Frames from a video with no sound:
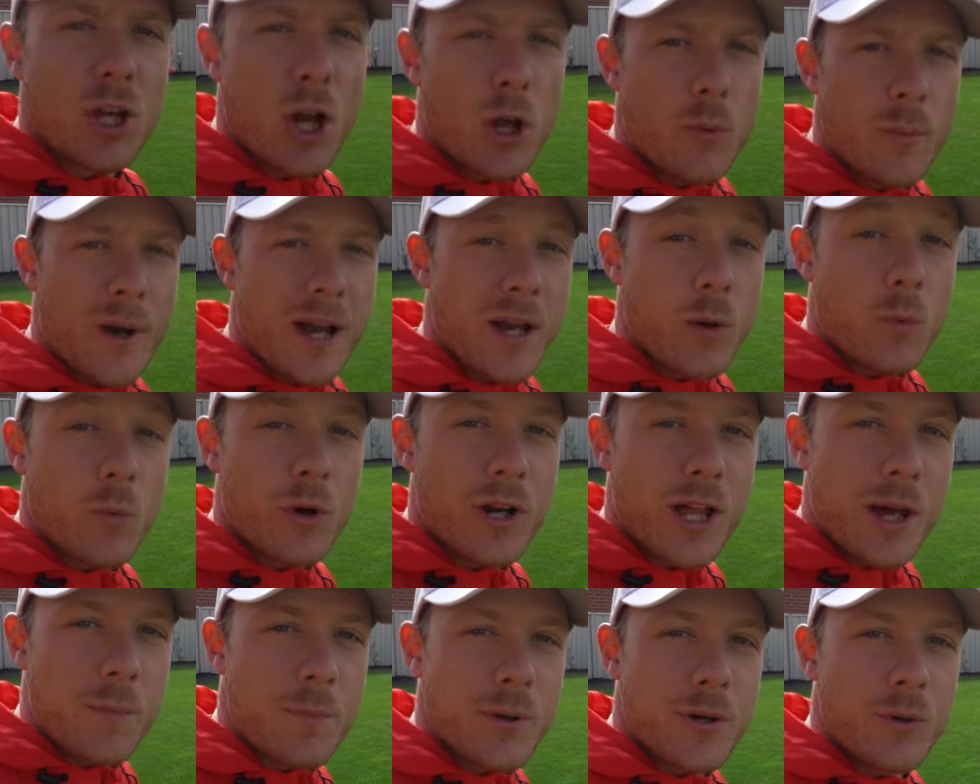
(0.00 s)
Yo mate,
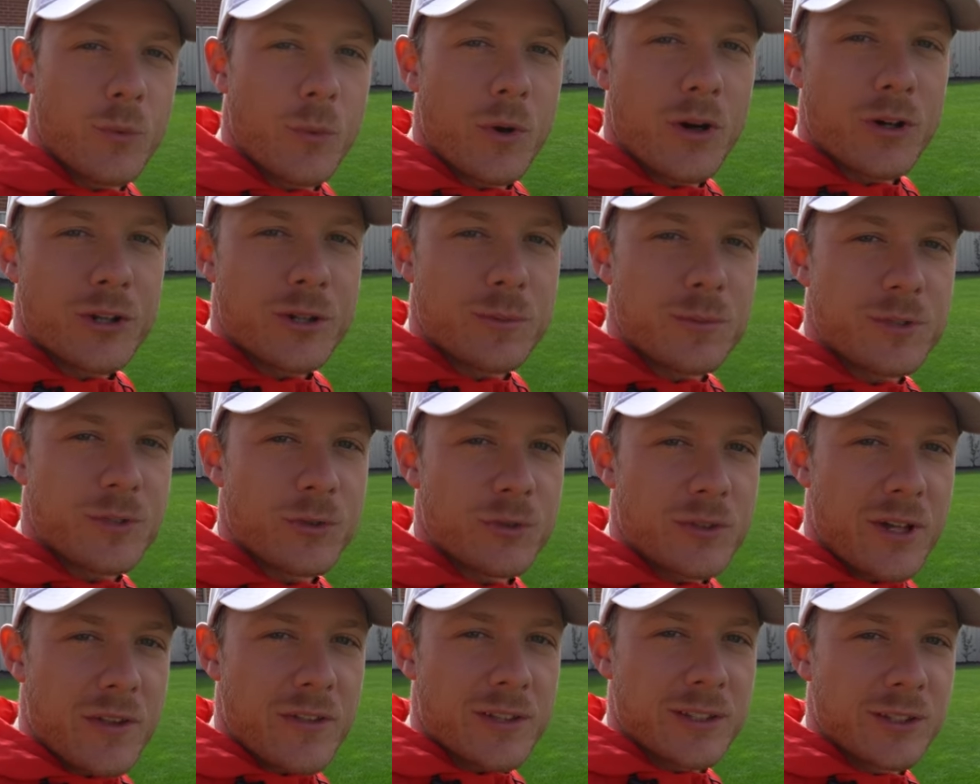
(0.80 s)
what up? Welcome to
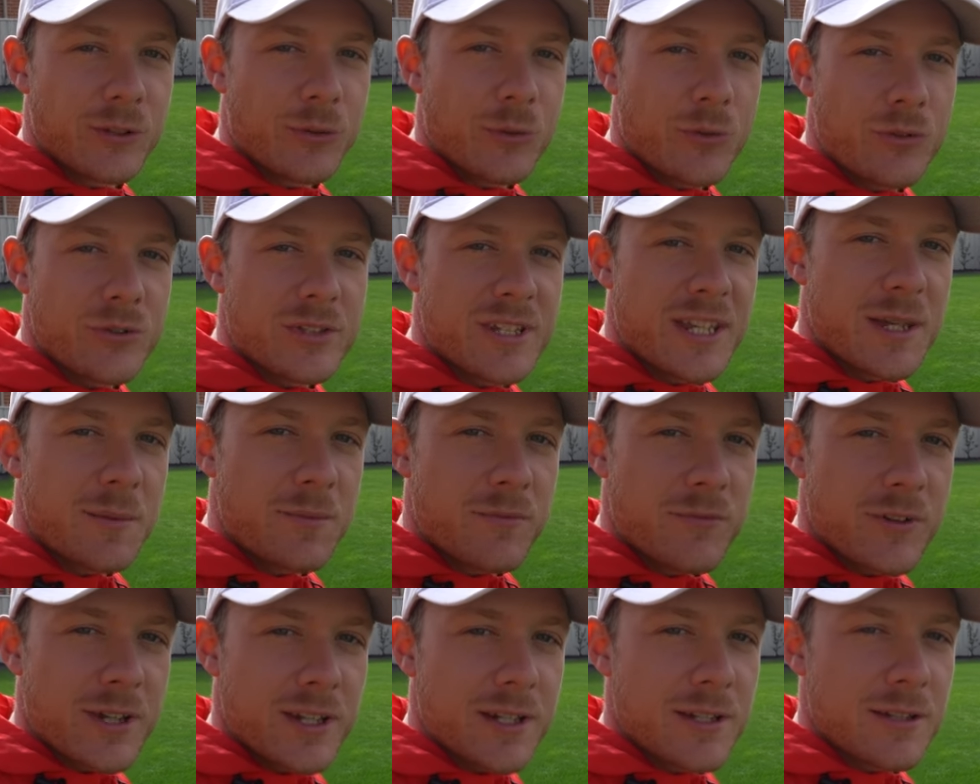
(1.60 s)
another lawn tip
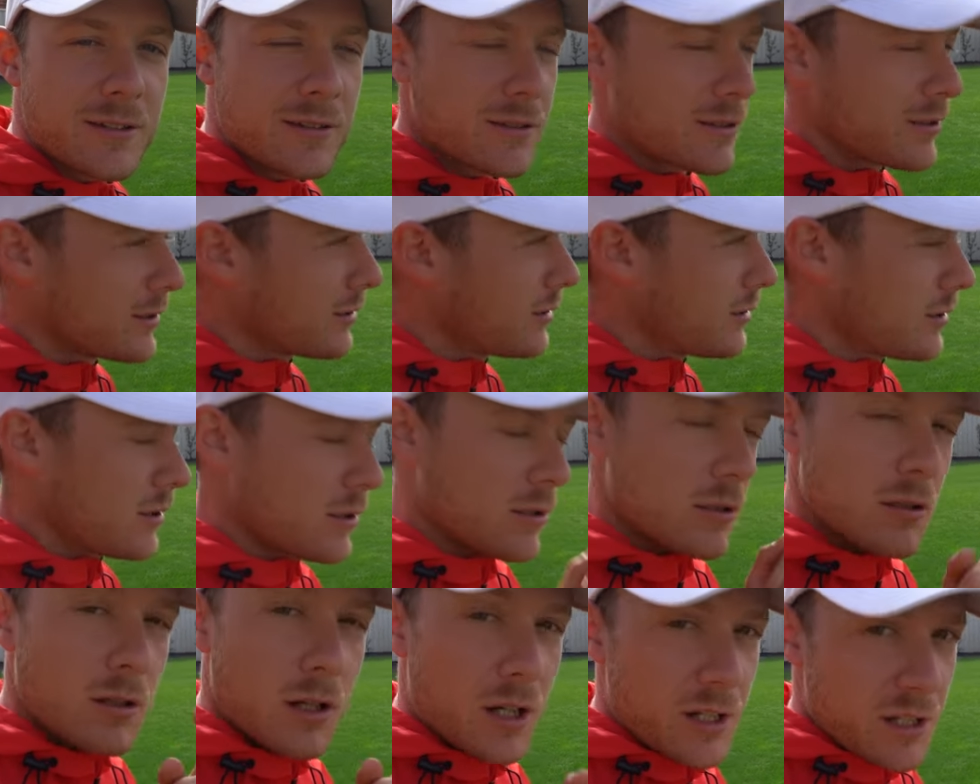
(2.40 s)
vid.
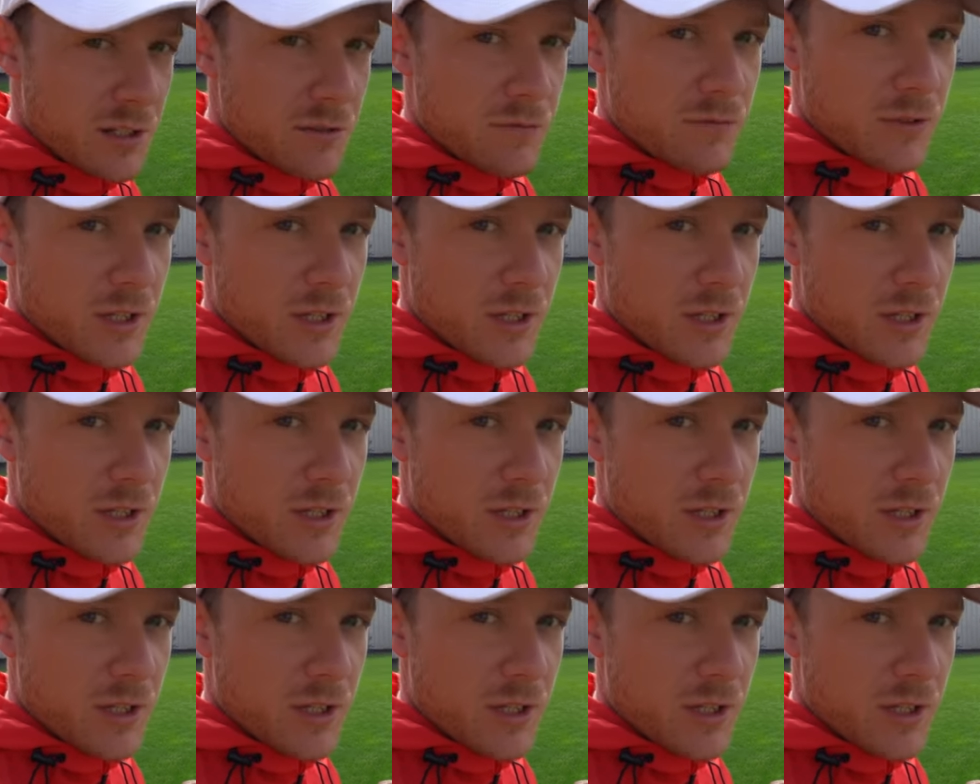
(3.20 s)
Didn't